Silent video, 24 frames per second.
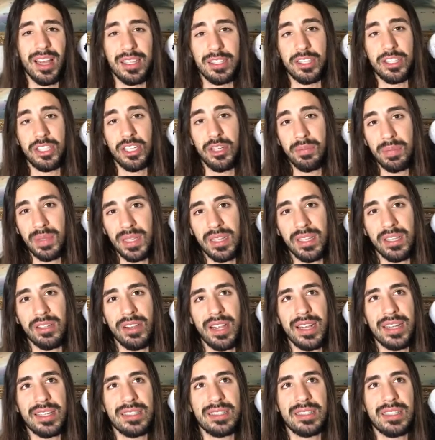Should be the
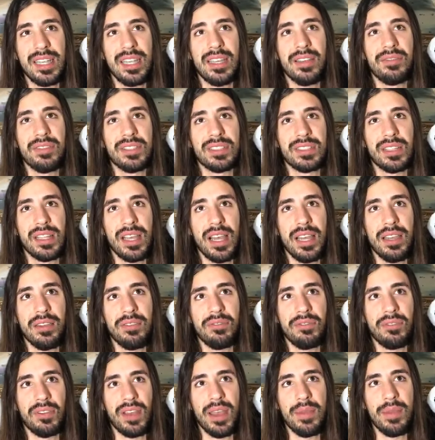greatest day of his
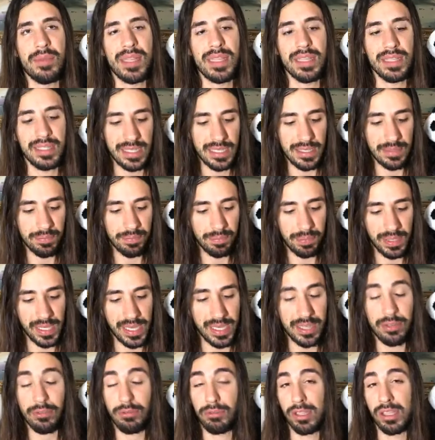life. I mean, he
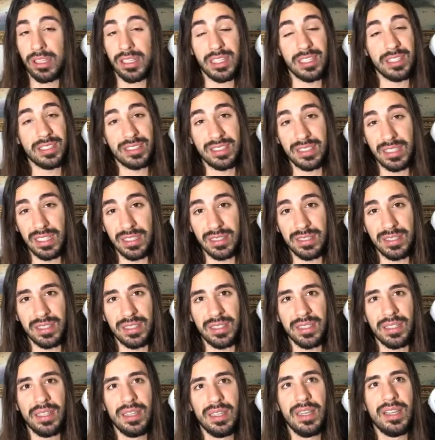played a really good
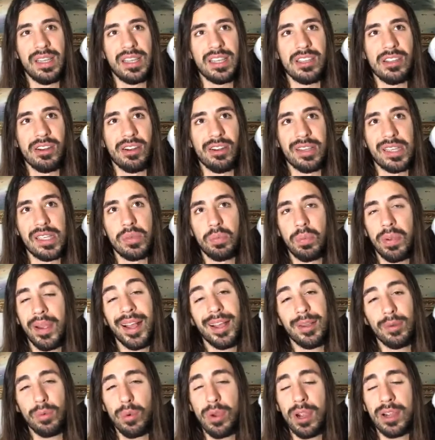season. You know, he
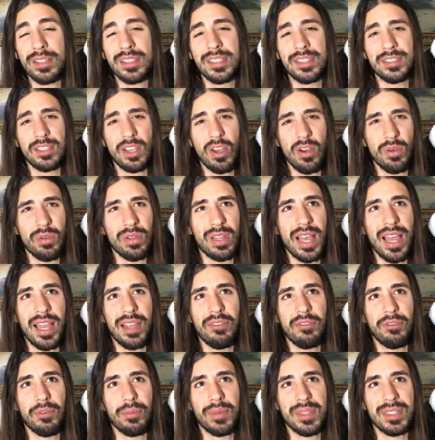probably worked his whole
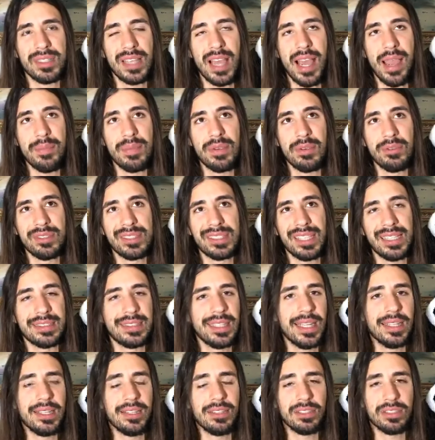life from the time he was like
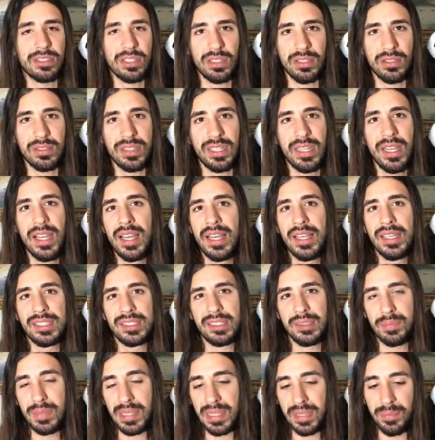10 years old
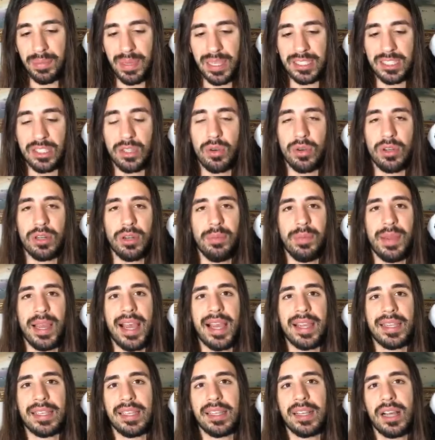to be the best
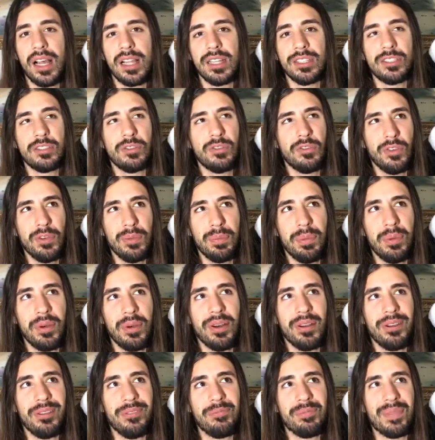quarterback in college
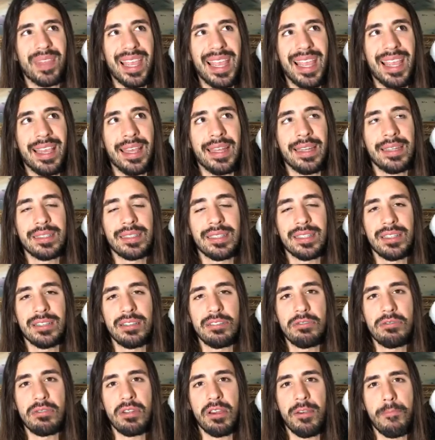football. And,
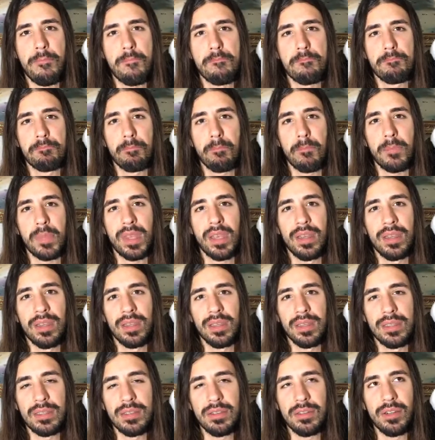you
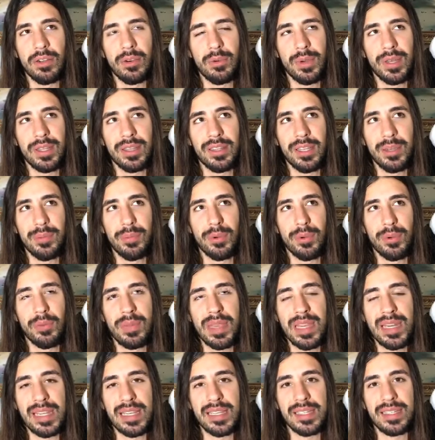know what liberal
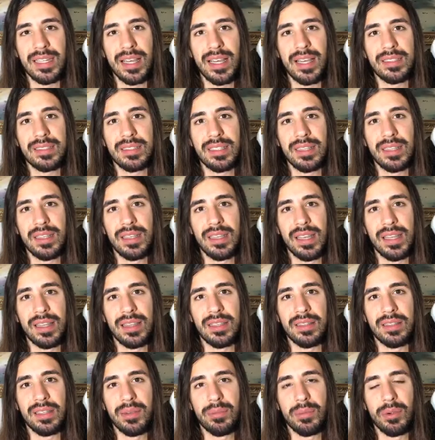media does and
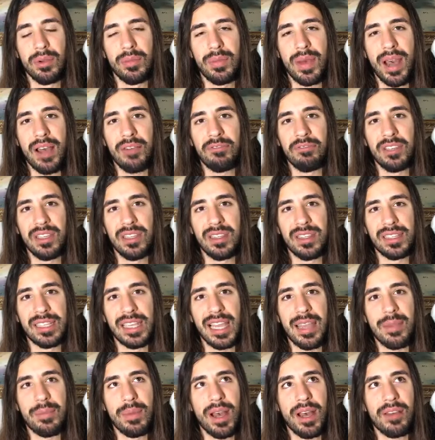the liberal mafia, the
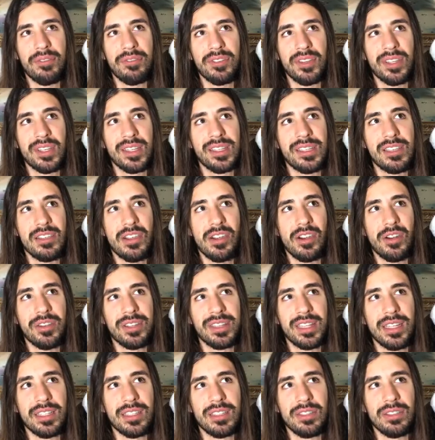gay mafia. You know
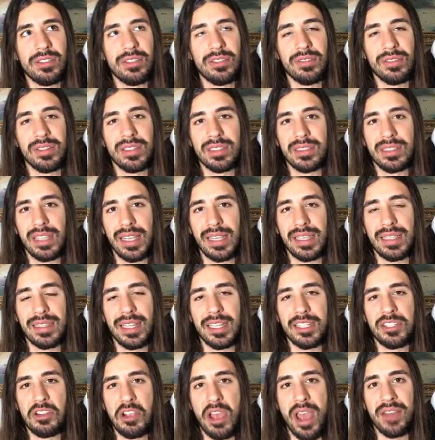what they do the second
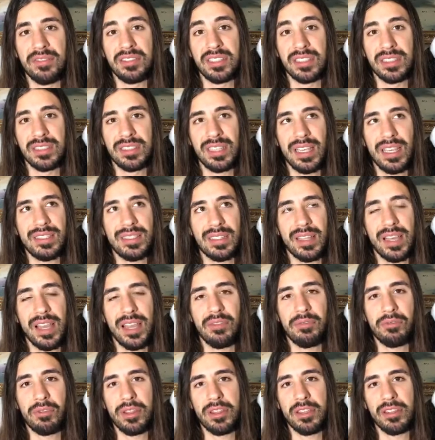that you have success in
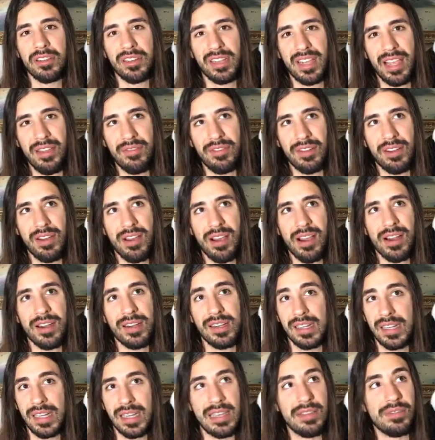life, whether you're Kevin
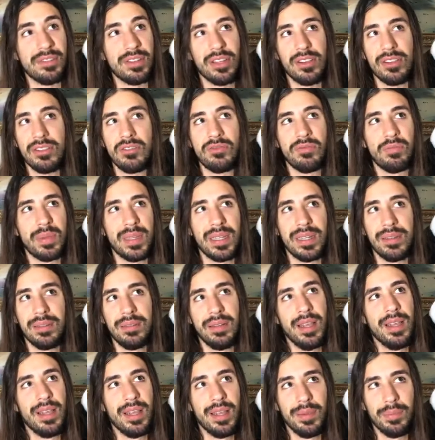Hart, even though you've been
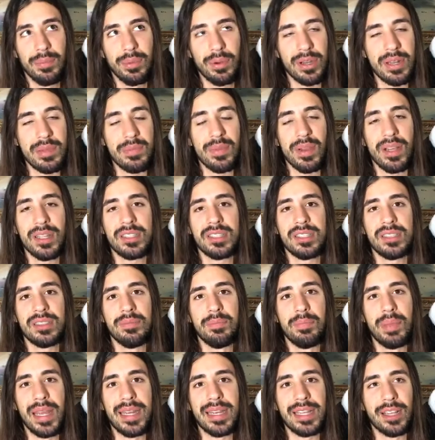pretty
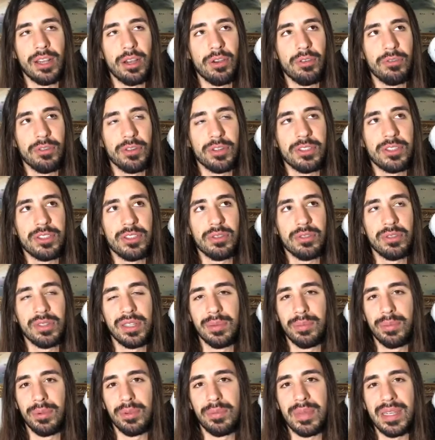much bending over to
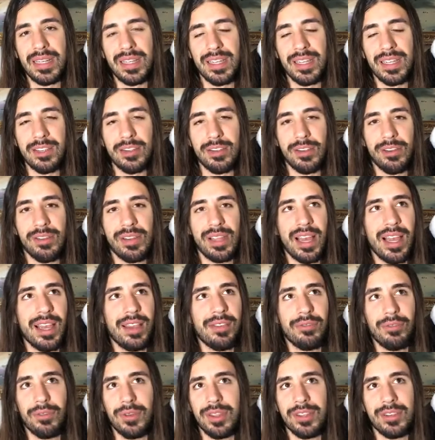liberal media your whole
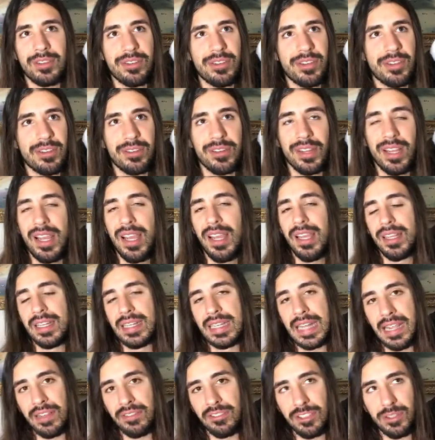life, whether you're
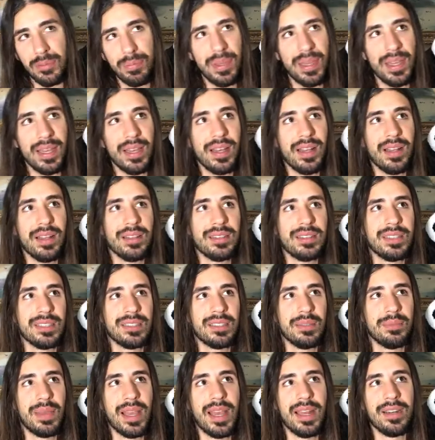Dave Chappelle,
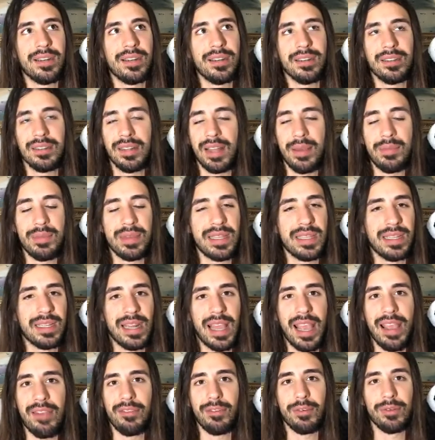doesn't matter. I mean,
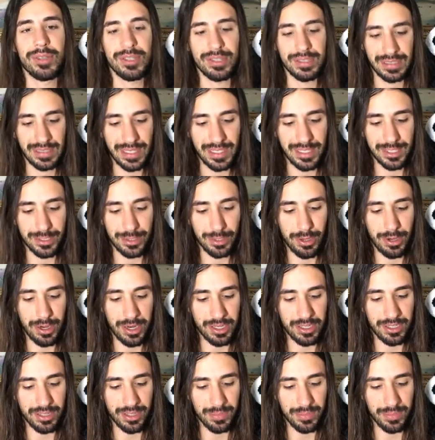everyone gets thrown
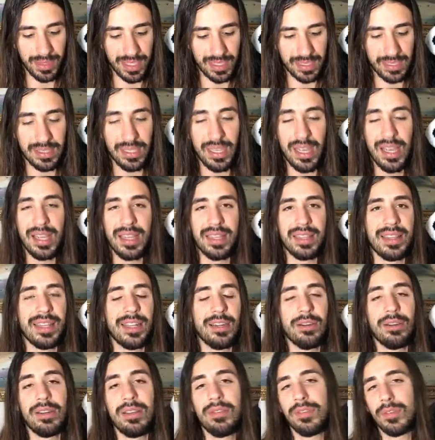under the bus. They
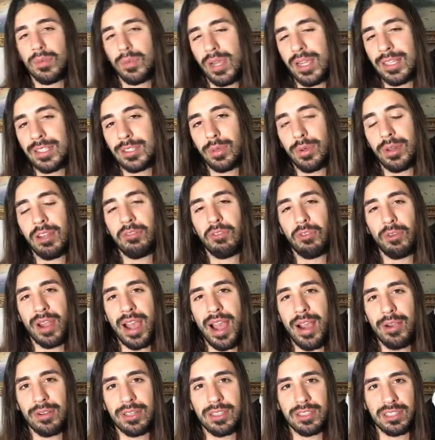don't even wait 24
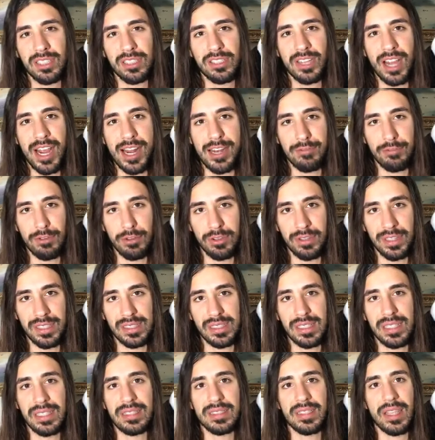hours to try to ruin this
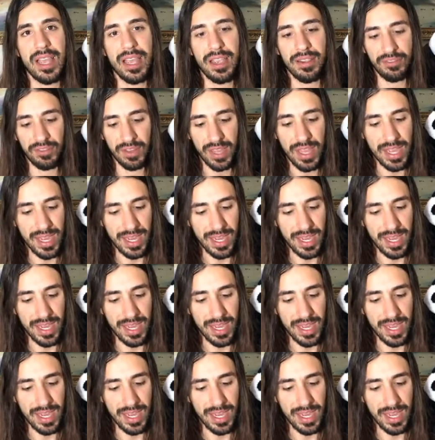kid's life.